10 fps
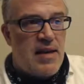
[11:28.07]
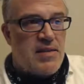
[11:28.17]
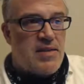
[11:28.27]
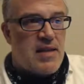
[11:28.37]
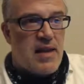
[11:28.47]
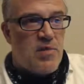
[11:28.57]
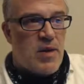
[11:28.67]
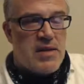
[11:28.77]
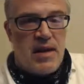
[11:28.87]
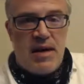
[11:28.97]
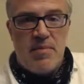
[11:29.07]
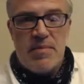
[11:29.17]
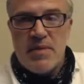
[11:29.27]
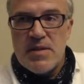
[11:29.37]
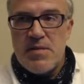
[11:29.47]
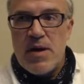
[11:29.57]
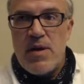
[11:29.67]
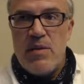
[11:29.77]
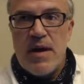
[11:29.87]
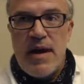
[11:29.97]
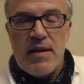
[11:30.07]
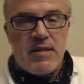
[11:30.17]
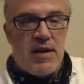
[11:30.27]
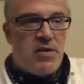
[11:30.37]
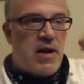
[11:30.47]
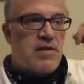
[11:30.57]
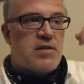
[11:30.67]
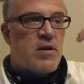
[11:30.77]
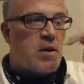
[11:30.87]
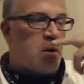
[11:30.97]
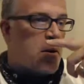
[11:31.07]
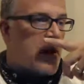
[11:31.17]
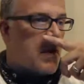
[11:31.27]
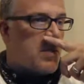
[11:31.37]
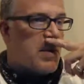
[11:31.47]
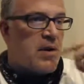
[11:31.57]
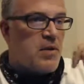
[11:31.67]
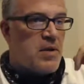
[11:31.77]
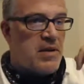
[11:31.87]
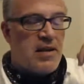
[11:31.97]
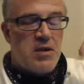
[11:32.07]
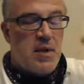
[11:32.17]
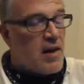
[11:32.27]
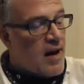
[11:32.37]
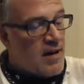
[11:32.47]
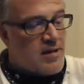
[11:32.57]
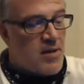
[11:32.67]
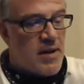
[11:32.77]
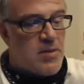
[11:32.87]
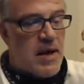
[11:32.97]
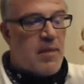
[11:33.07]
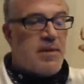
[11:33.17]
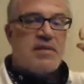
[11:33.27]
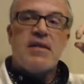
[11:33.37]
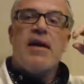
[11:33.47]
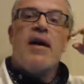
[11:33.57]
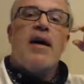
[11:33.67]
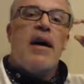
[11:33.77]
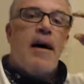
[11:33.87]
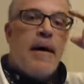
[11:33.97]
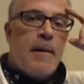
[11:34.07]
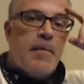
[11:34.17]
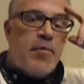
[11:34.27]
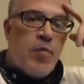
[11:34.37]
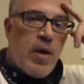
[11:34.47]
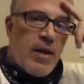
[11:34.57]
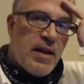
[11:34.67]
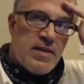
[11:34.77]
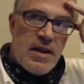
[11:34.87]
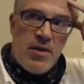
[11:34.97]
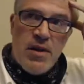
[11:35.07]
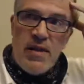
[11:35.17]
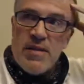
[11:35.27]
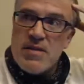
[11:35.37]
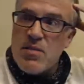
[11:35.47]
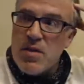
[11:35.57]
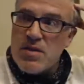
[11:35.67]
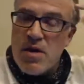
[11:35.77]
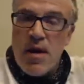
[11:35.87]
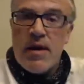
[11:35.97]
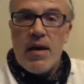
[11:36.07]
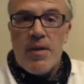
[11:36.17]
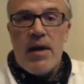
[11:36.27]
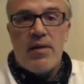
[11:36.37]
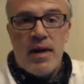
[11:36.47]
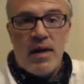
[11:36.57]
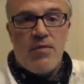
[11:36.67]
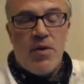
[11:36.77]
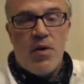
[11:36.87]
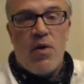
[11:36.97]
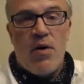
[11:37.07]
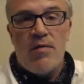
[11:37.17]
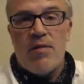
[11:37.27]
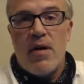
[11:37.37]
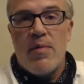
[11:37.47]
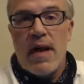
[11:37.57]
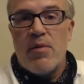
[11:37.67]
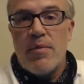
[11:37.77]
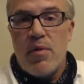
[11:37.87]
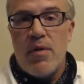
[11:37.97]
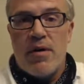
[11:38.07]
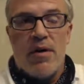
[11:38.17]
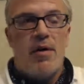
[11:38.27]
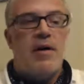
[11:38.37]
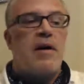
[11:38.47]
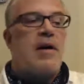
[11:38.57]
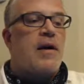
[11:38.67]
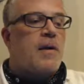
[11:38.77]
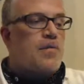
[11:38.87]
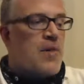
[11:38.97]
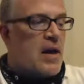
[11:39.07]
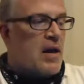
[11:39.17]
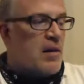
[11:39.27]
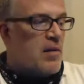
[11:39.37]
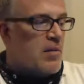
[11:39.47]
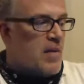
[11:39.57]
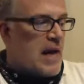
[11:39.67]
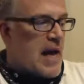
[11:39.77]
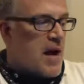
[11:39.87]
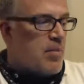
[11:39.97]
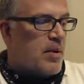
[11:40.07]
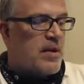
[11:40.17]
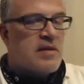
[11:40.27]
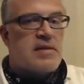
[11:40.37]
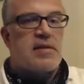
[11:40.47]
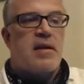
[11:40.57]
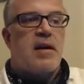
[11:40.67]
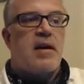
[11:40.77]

said one time, this is my Rabbi Alexander Davis, sorry to call you out, but you did teach me a lot, so that's what happens. Rabbi Alexander Davis was talking about getting a phone call from a reporter in Minneapolis